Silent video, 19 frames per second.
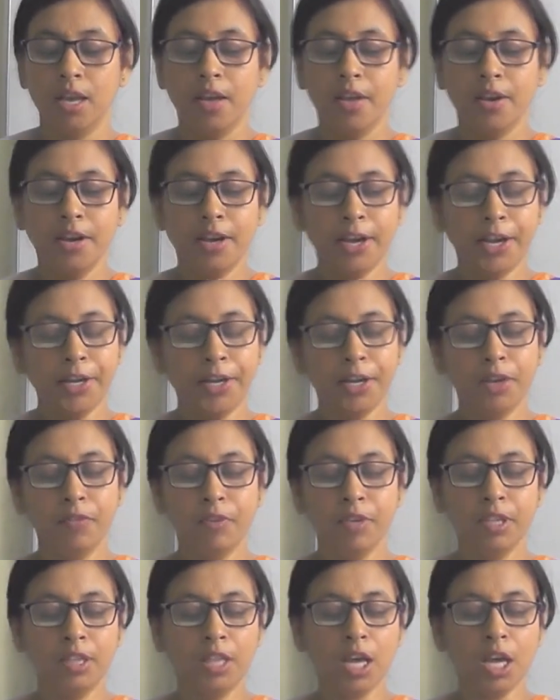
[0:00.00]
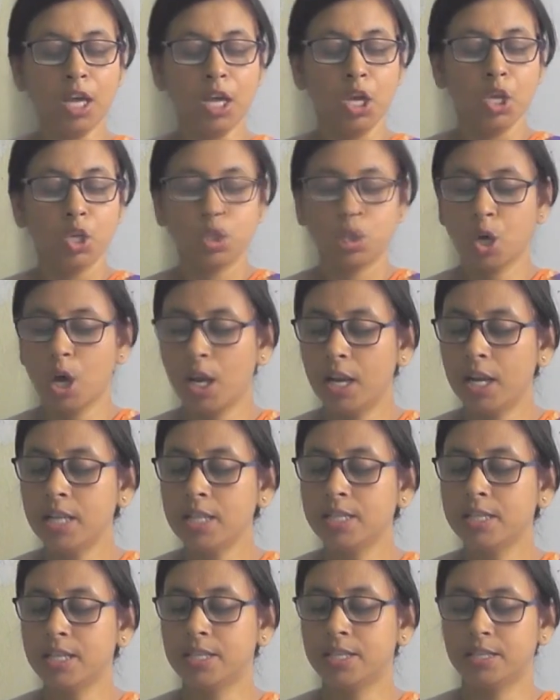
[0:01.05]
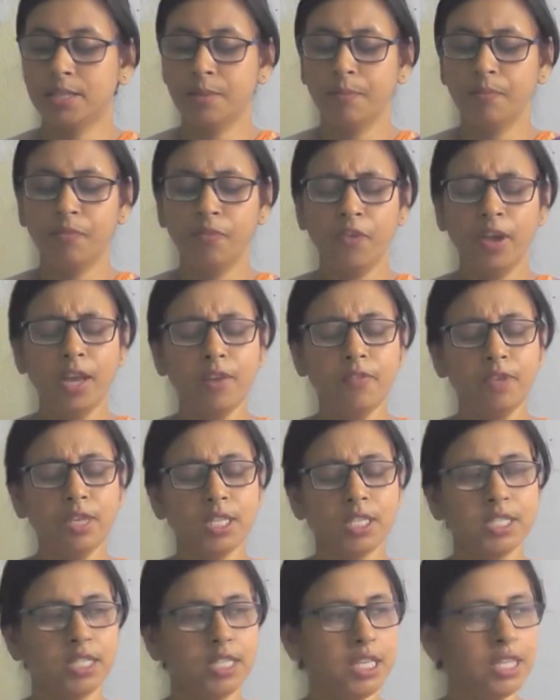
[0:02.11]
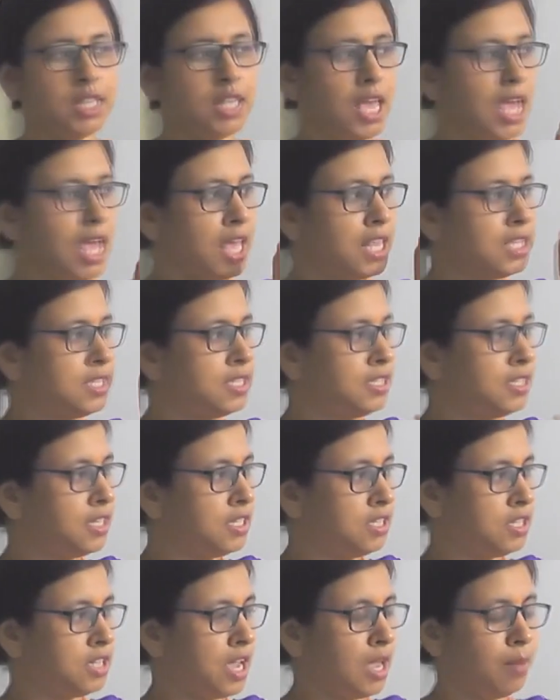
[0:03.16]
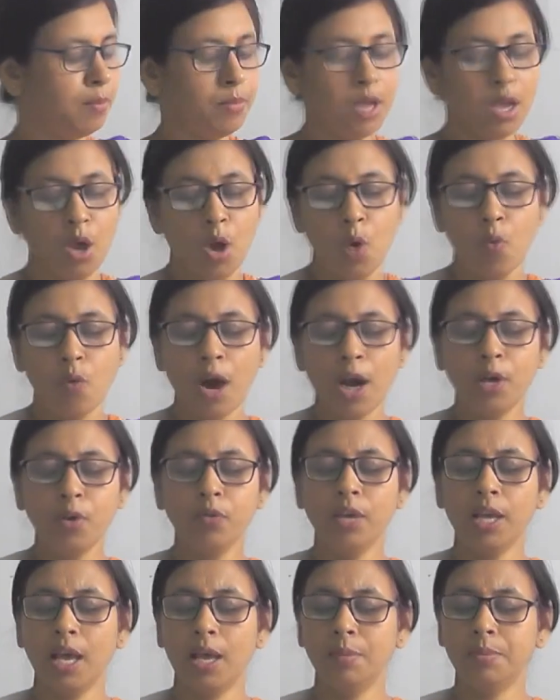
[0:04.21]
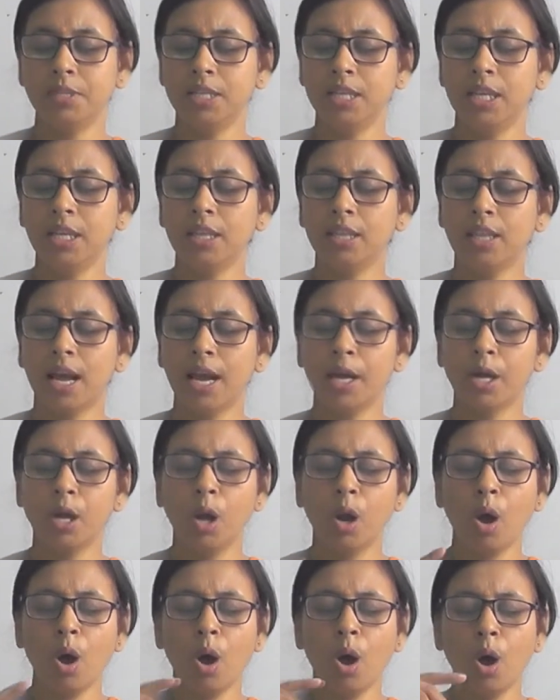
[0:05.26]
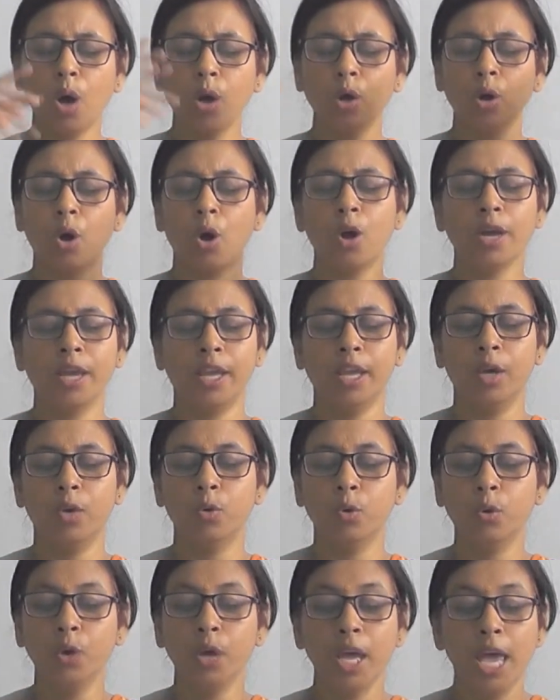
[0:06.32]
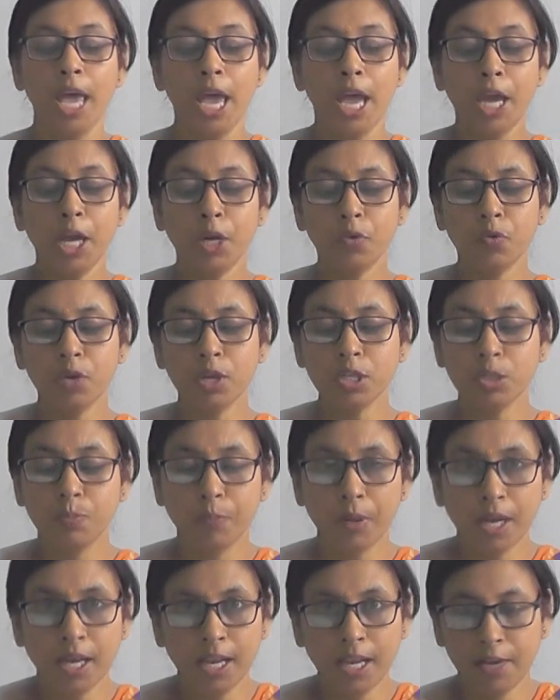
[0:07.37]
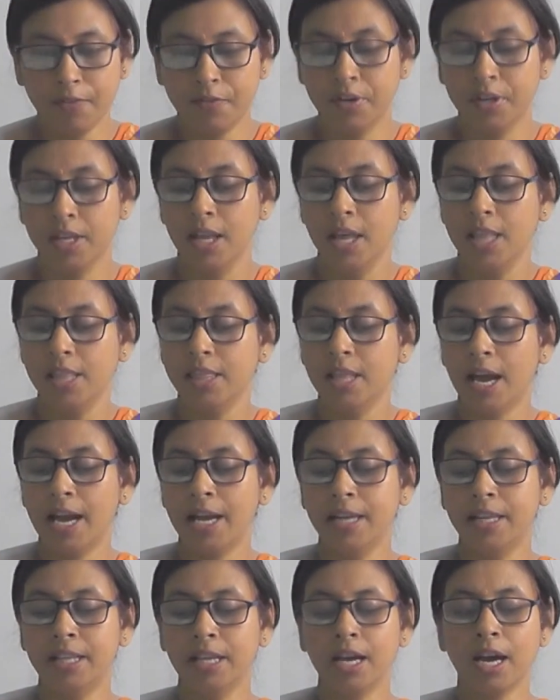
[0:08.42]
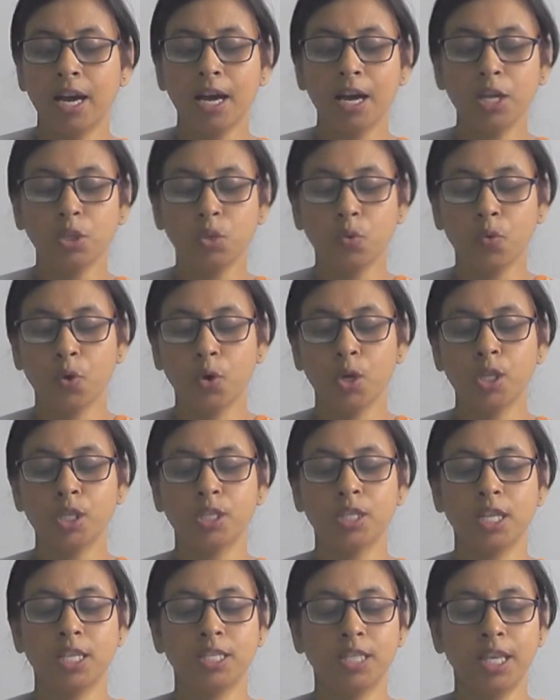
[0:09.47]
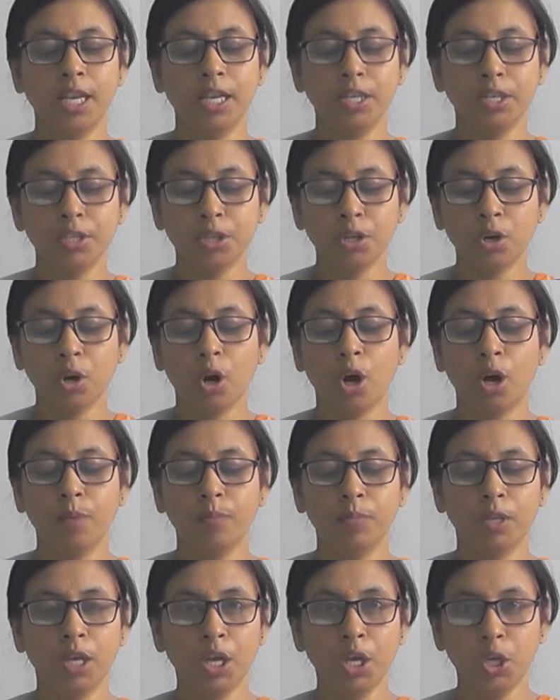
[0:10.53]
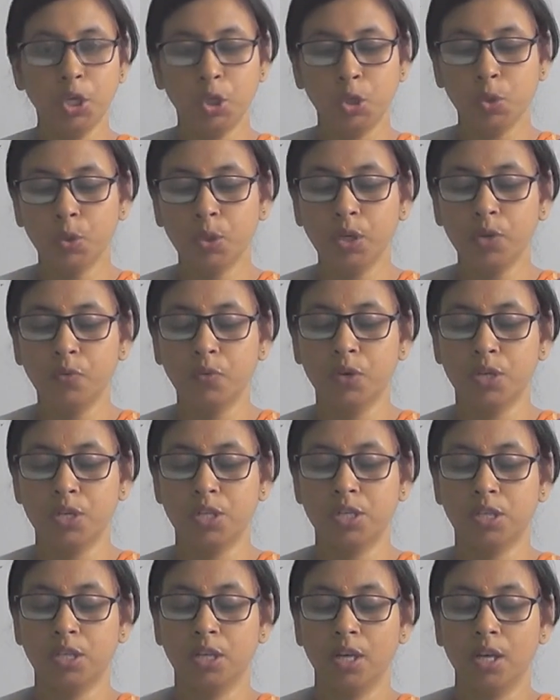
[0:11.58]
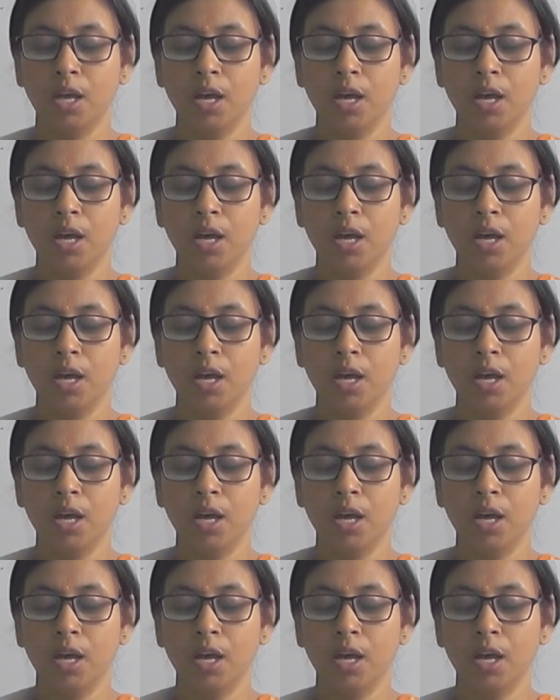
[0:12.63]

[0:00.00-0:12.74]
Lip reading: related with the solar system? When we see the ancient time, what we have seen that long ago, it was believed that the Earth was the center of the universe.